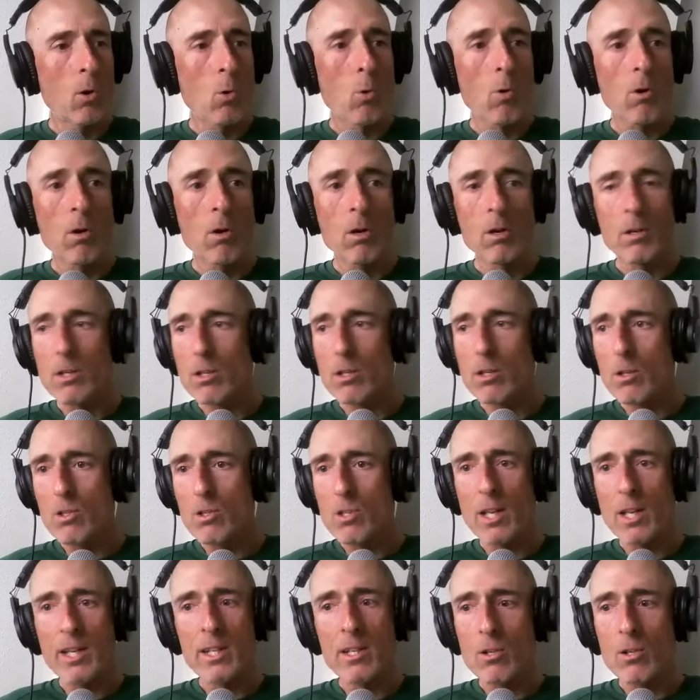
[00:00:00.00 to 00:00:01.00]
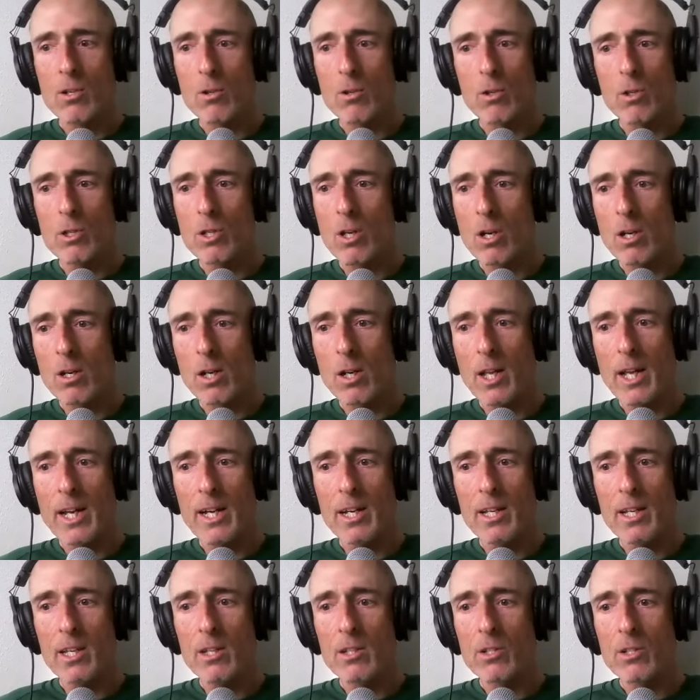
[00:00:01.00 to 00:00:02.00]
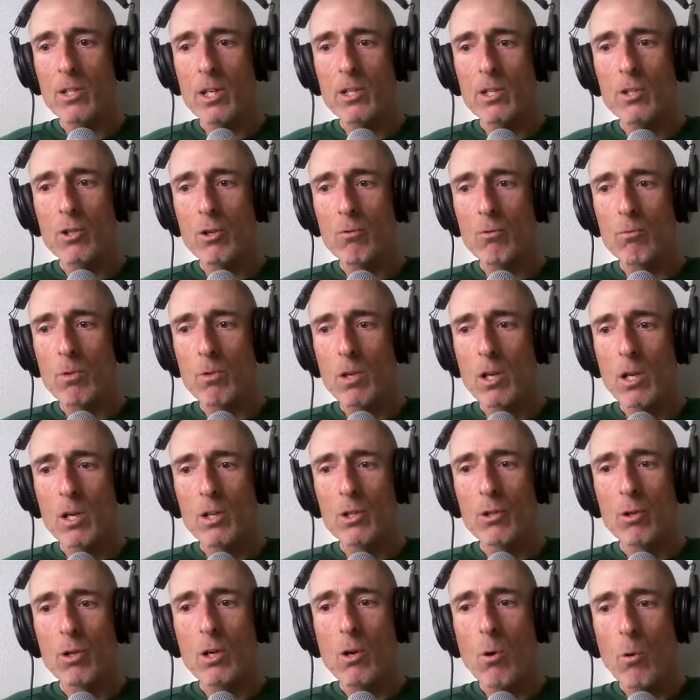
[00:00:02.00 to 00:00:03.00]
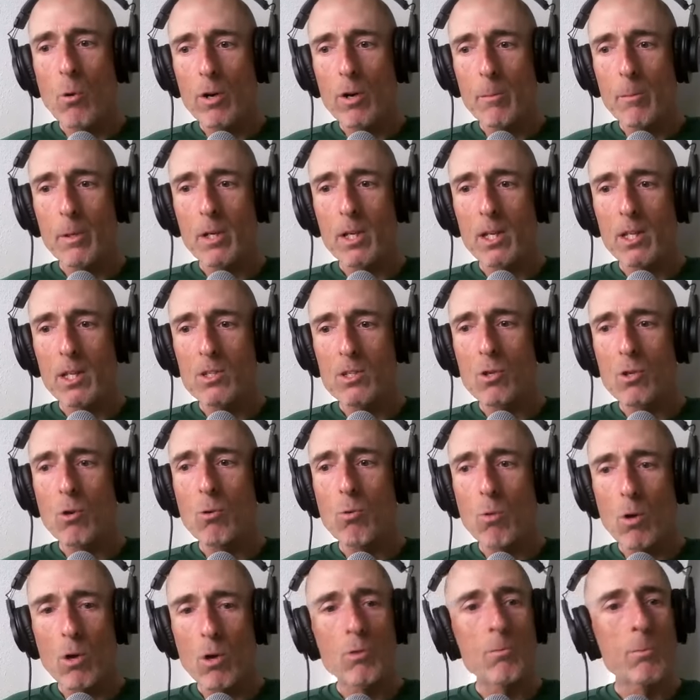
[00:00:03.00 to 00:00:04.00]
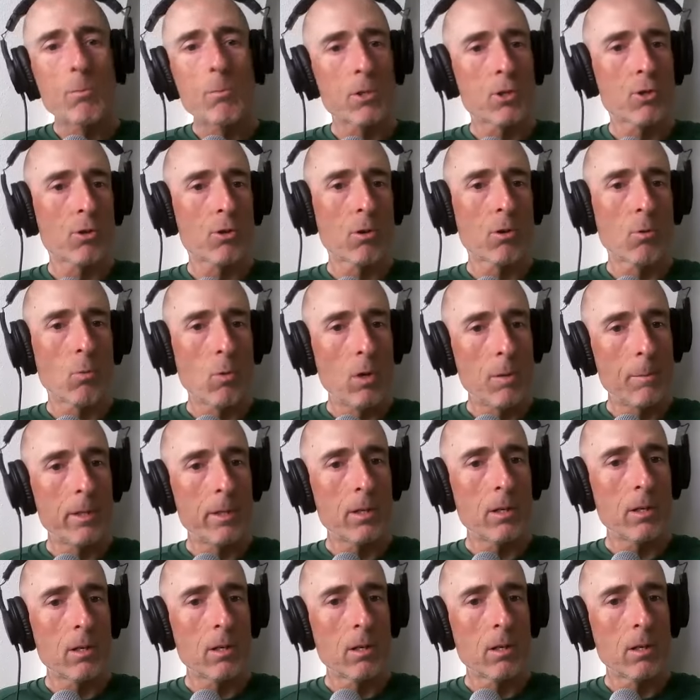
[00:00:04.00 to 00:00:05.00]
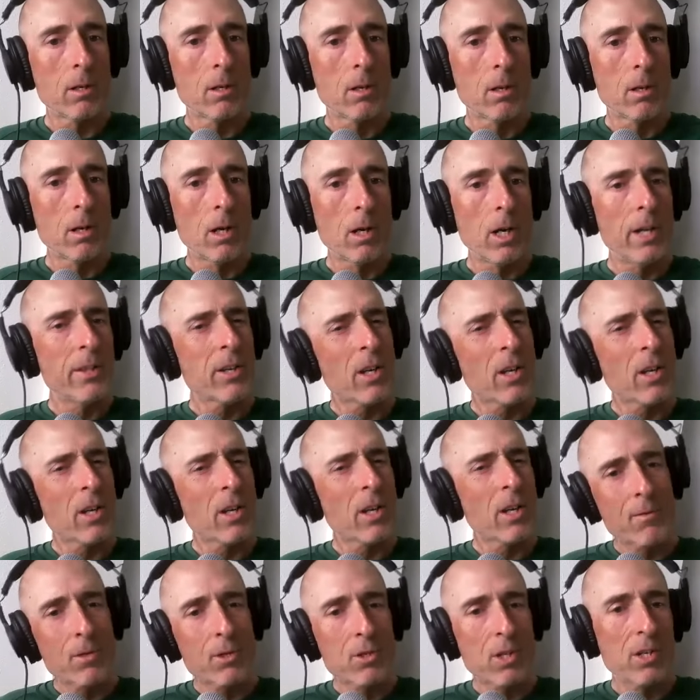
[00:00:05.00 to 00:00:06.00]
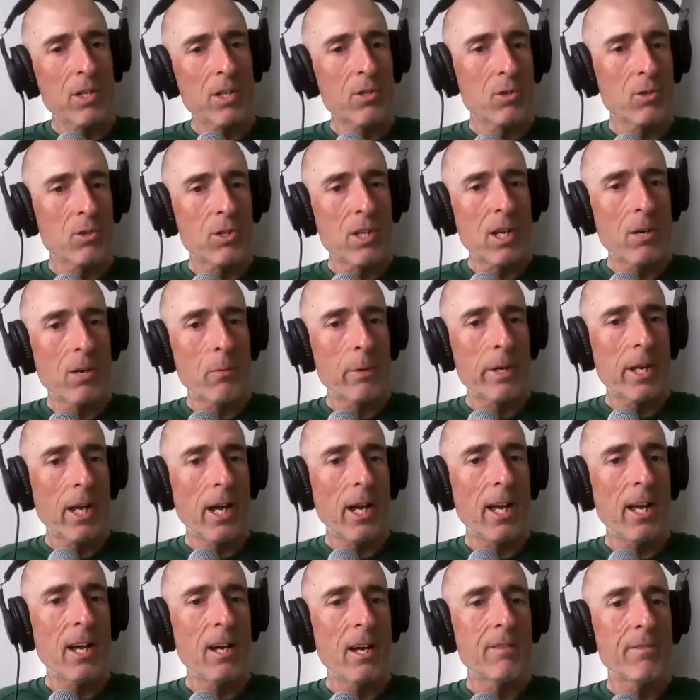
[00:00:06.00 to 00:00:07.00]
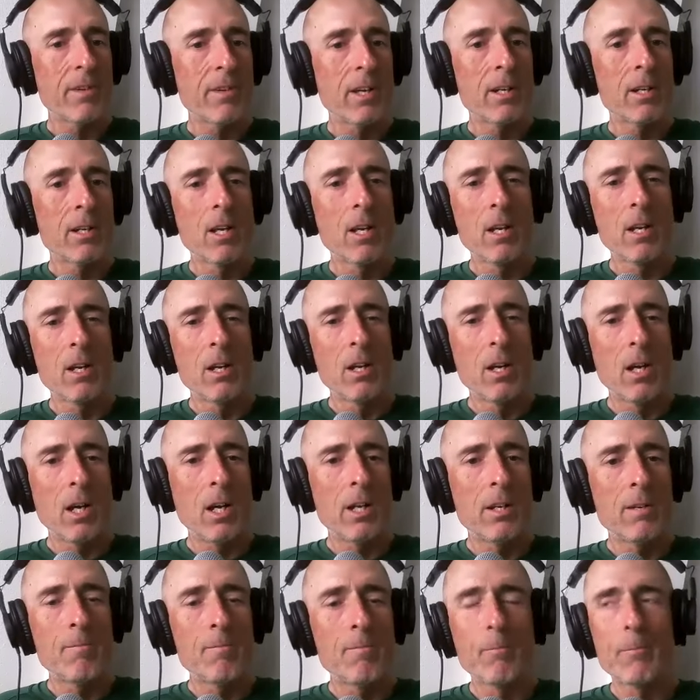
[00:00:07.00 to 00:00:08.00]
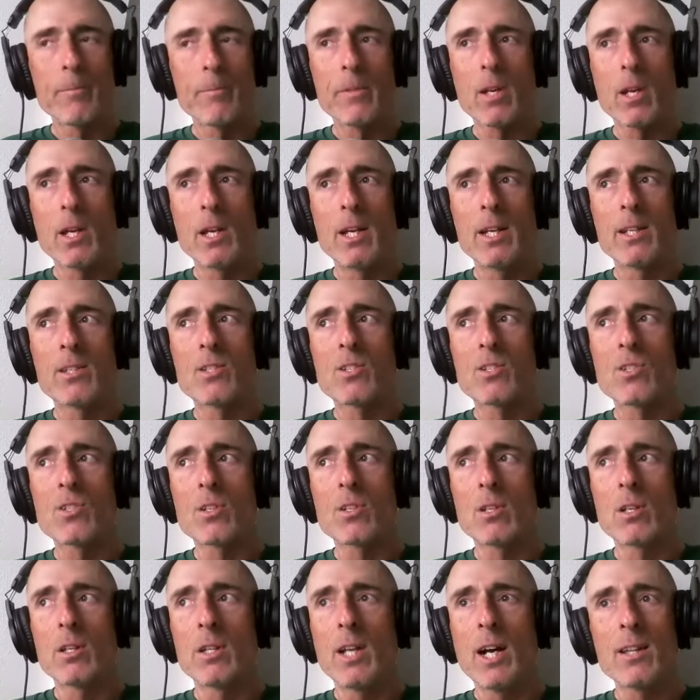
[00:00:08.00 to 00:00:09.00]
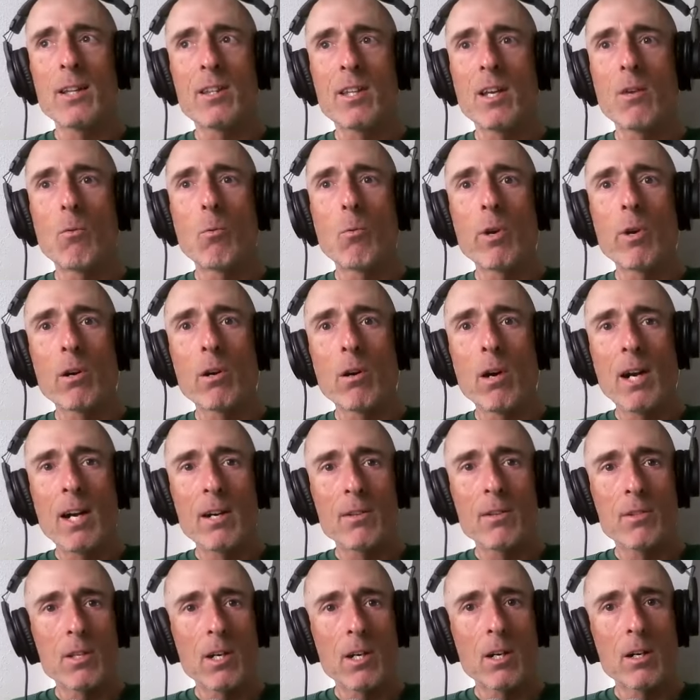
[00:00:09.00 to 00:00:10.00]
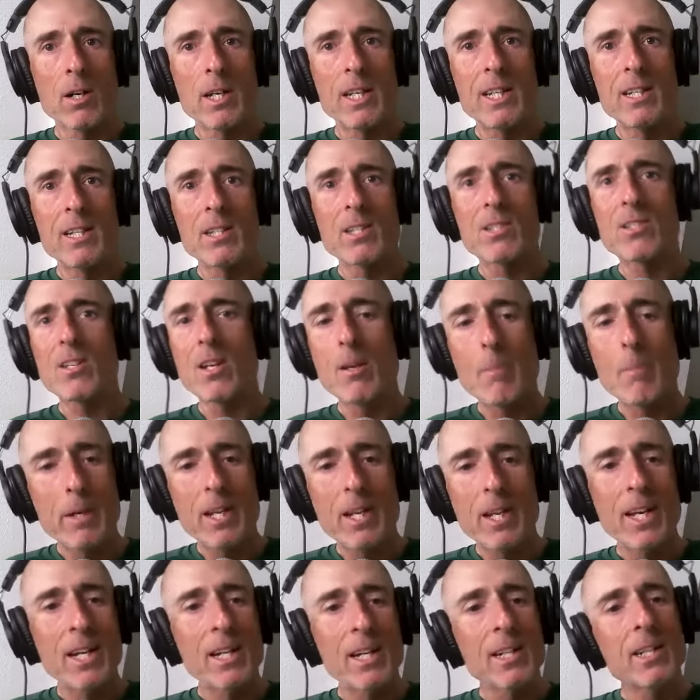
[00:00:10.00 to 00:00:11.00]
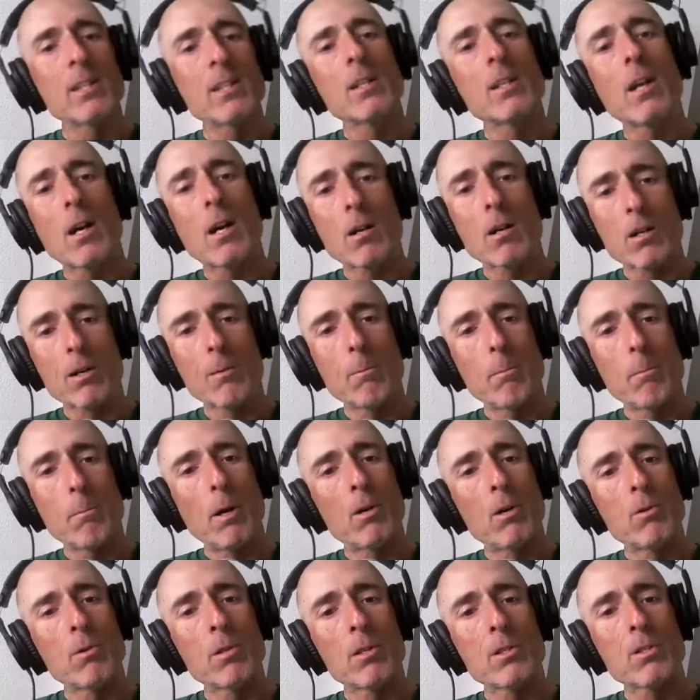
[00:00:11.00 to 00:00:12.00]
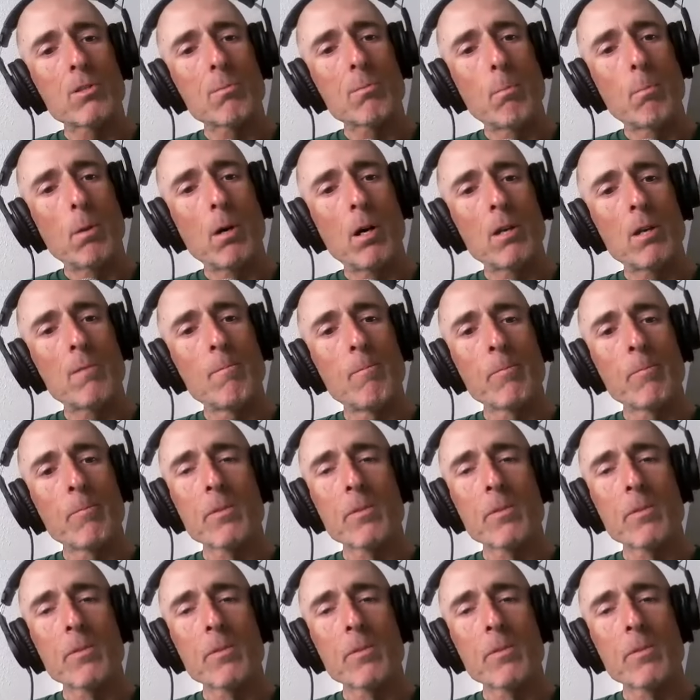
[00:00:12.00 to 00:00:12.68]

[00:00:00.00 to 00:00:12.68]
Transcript: or you say you're a young lady, and, and you're you're going up against grown, mature women, and the conversations that we have, and and it's not that we are out there intimidating our components, but